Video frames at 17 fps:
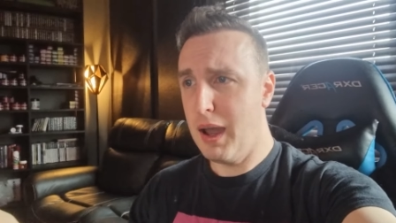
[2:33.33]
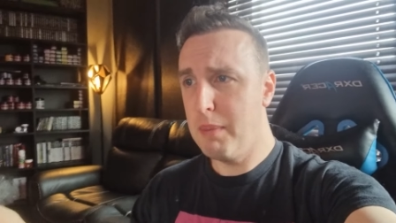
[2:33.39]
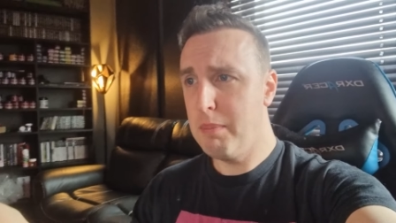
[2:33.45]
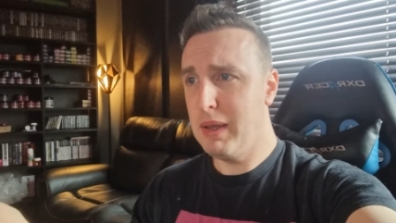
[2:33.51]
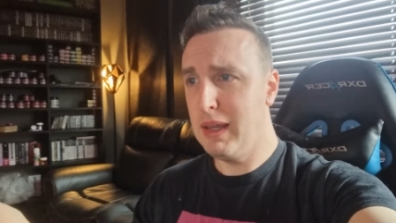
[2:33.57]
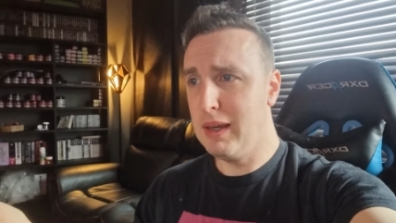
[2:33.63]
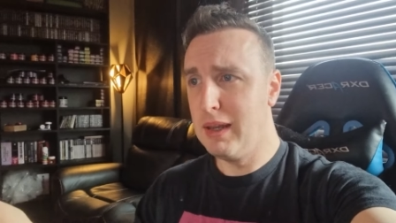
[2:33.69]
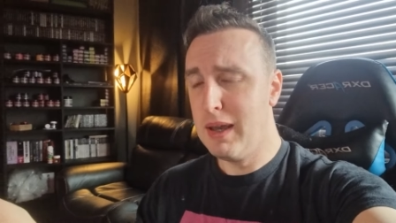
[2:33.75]
I
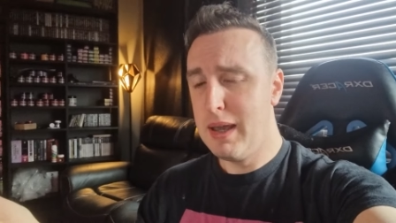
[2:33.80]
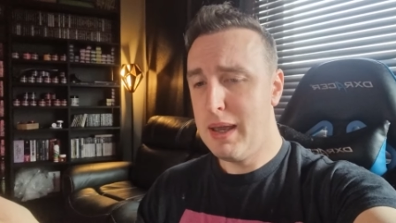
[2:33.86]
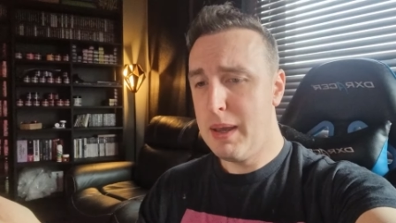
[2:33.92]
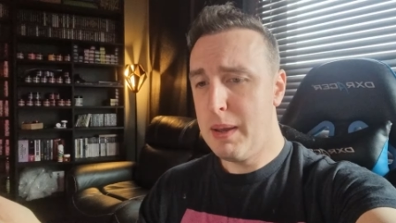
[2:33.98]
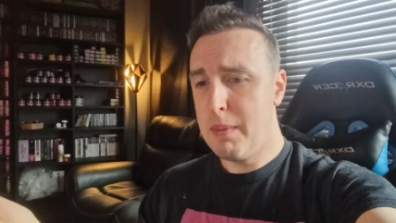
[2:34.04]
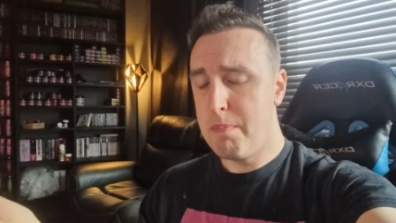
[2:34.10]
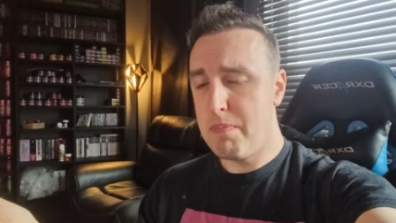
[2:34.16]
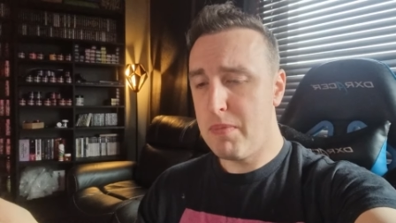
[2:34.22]
mean,
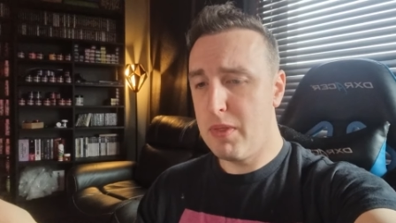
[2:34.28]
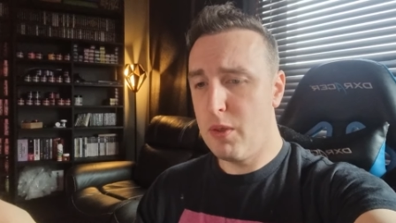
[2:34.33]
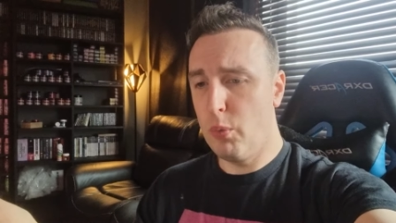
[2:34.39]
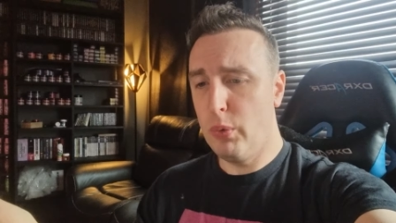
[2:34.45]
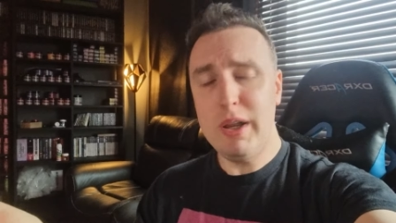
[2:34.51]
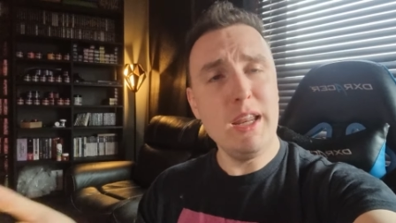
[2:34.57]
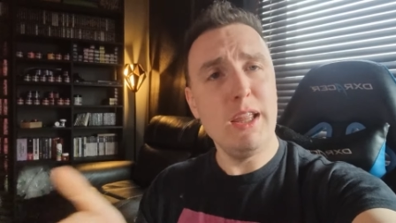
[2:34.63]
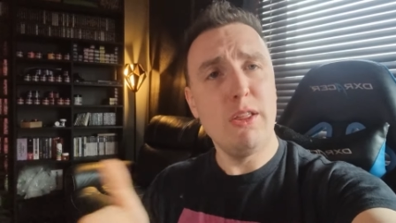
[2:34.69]

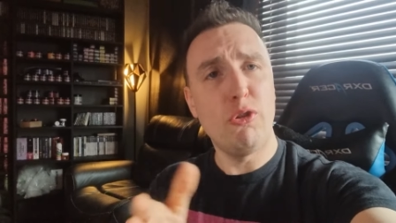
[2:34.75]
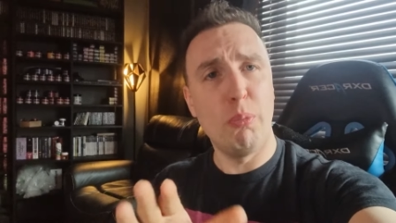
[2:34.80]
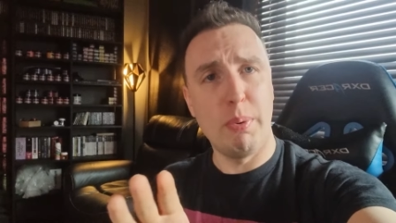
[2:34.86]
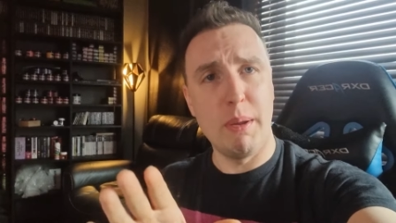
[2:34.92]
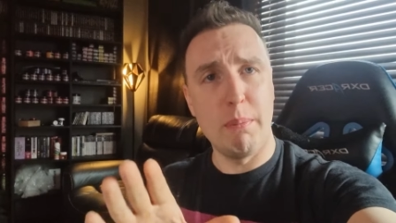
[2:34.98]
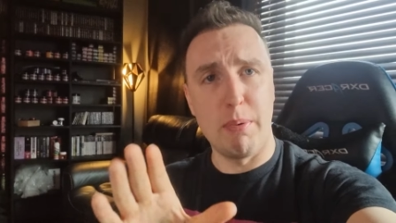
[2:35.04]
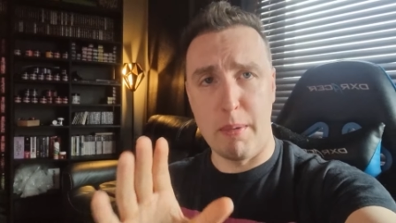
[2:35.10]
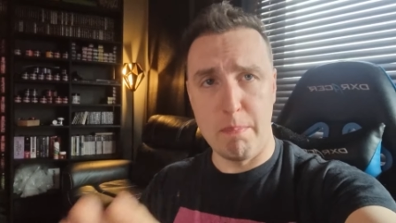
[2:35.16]
we need to
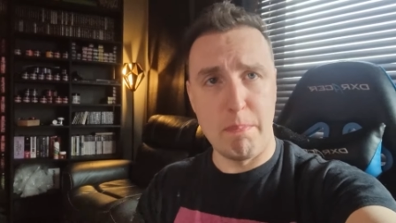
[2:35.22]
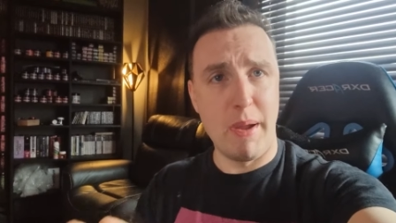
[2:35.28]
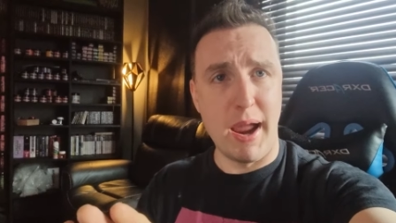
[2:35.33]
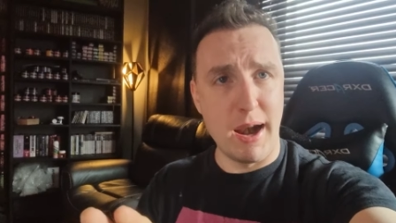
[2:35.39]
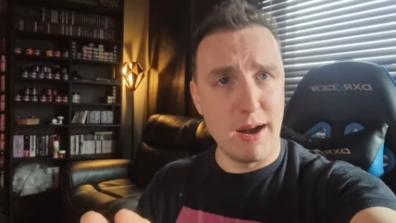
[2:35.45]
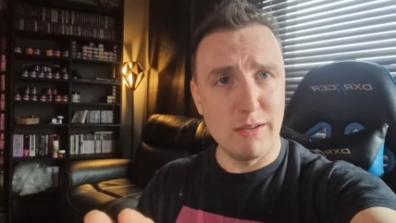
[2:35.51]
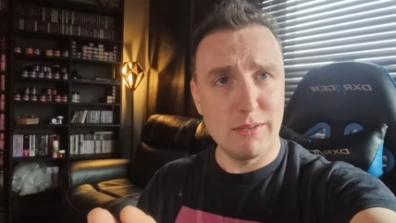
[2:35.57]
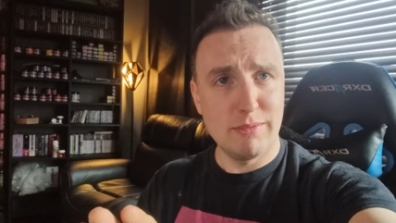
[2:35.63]
be
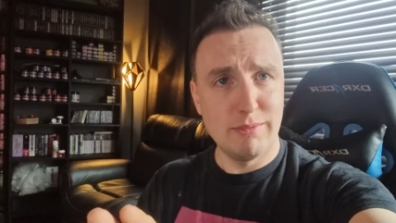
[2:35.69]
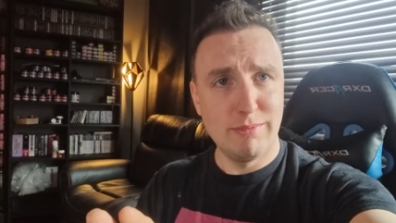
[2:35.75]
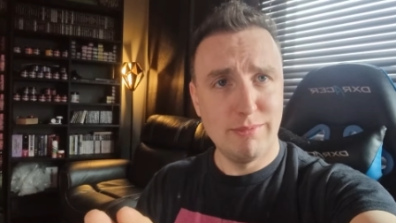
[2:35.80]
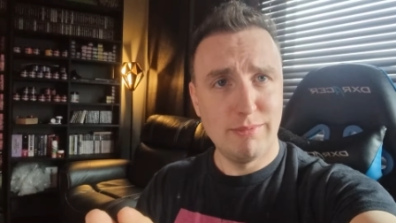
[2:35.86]
prepared.